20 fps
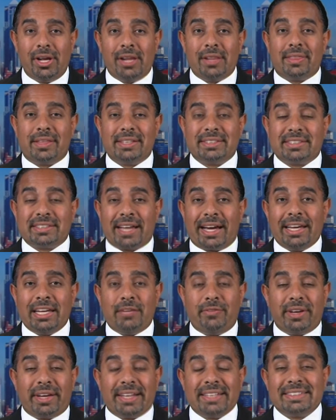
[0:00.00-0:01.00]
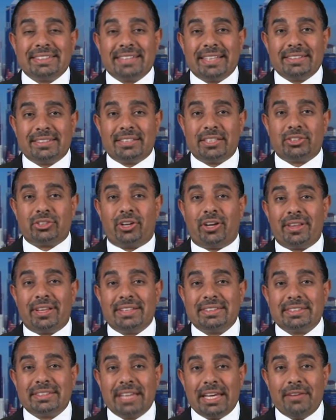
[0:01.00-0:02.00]
The scientific I consensus say, on I
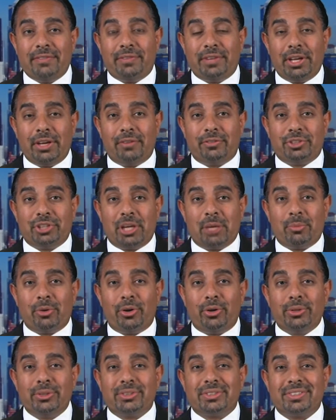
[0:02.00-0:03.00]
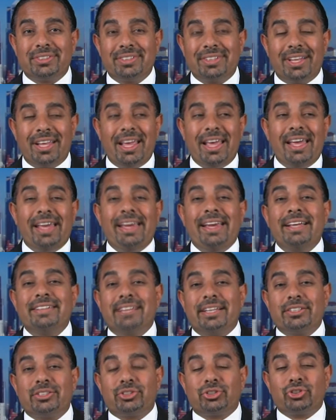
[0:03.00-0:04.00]
the safety of GMOs is
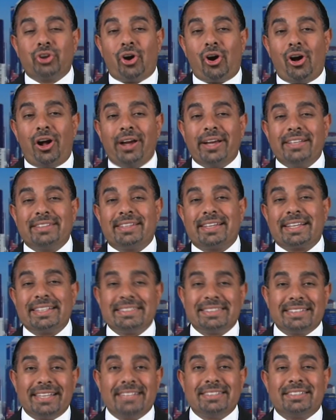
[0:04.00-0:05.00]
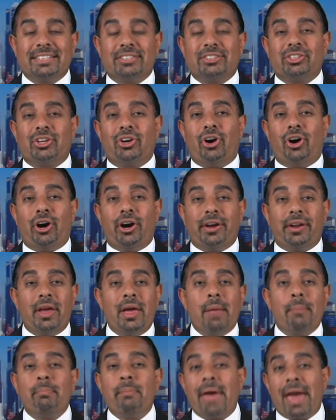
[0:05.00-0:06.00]
as strong as the consensus on
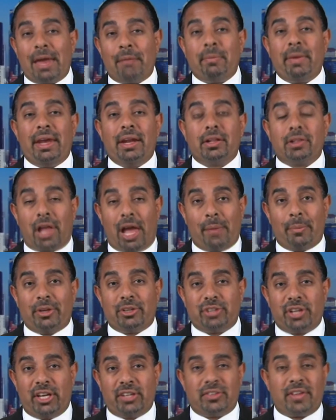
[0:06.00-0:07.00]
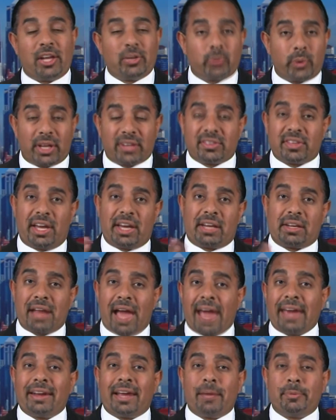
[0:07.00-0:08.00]
man-made climate change. That's what it's like.
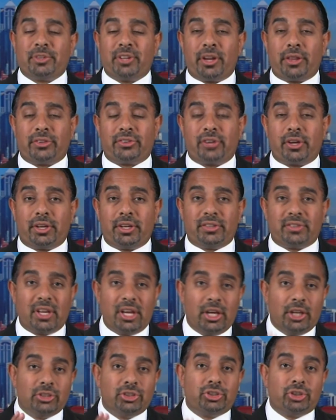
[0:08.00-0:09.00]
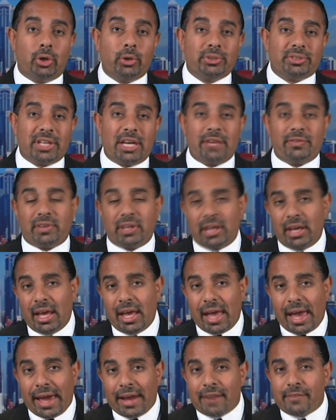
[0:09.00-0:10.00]
99% of the studies show safety,
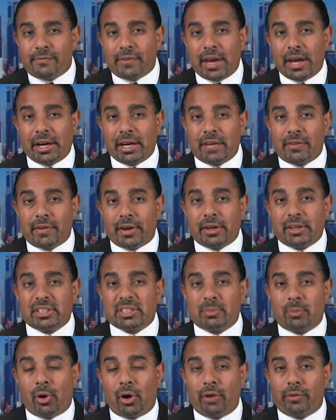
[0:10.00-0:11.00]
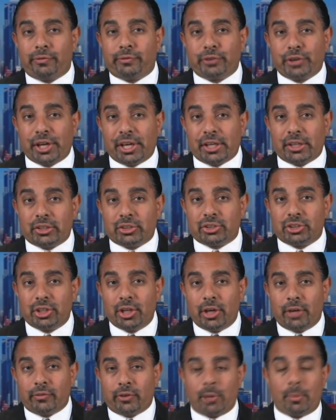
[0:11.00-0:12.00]
and a very, very small fringe
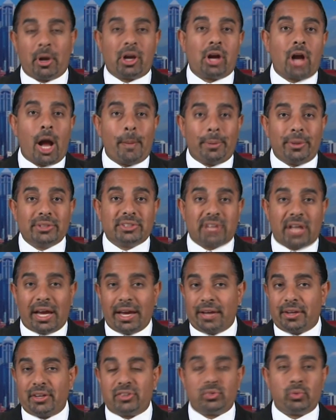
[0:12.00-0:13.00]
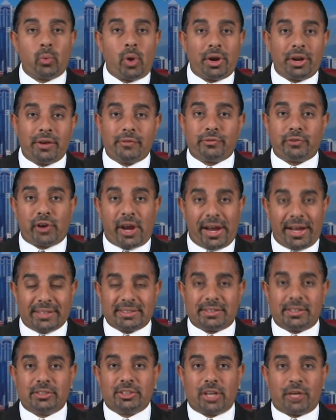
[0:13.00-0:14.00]
from a couple scientists, one in France
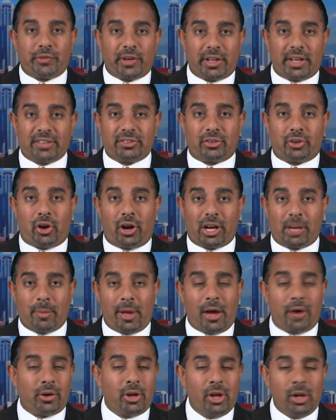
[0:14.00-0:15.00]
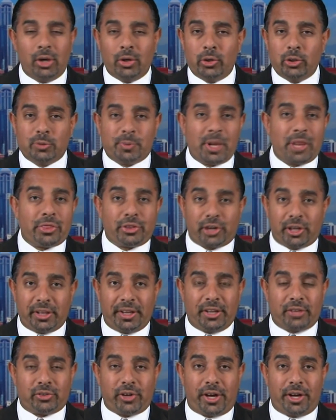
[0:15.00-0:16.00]
that Jeffrey likes to talk about, who's been thoroughly
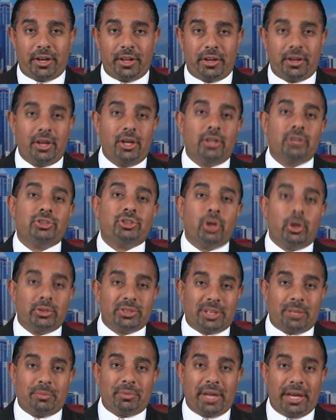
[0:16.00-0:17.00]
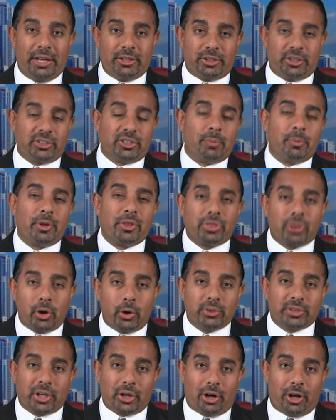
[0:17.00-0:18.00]
discredited, shows some dangers. But those
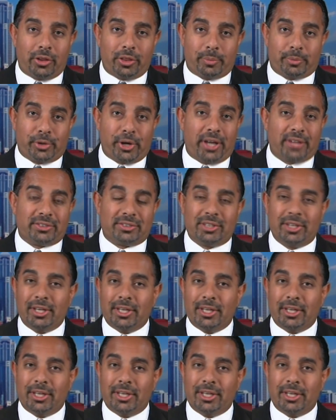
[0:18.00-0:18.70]
get all the press.